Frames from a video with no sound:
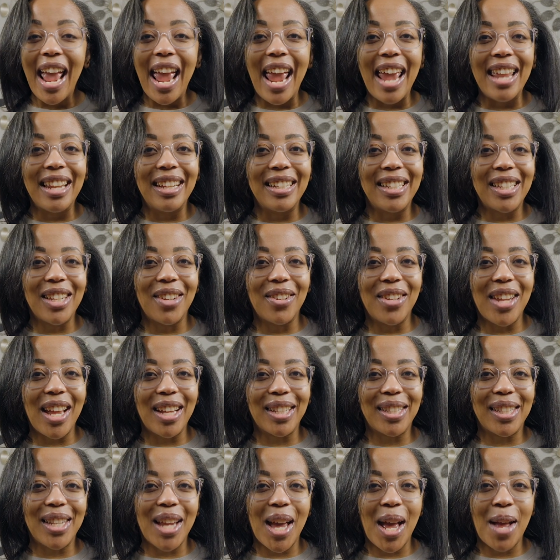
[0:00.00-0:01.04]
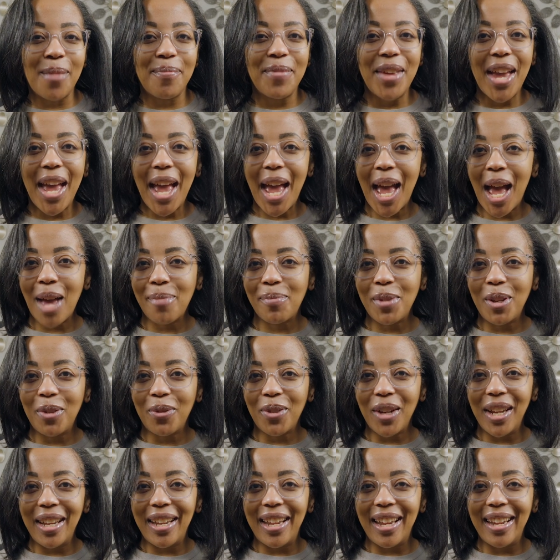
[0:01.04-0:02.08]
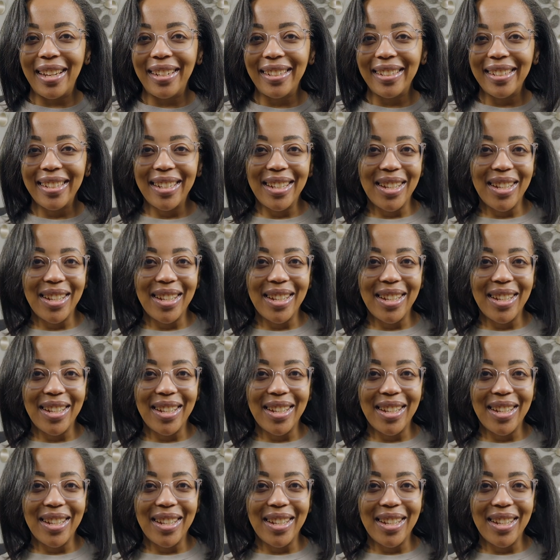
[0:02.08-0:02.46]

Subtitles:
And until next time, happy reading.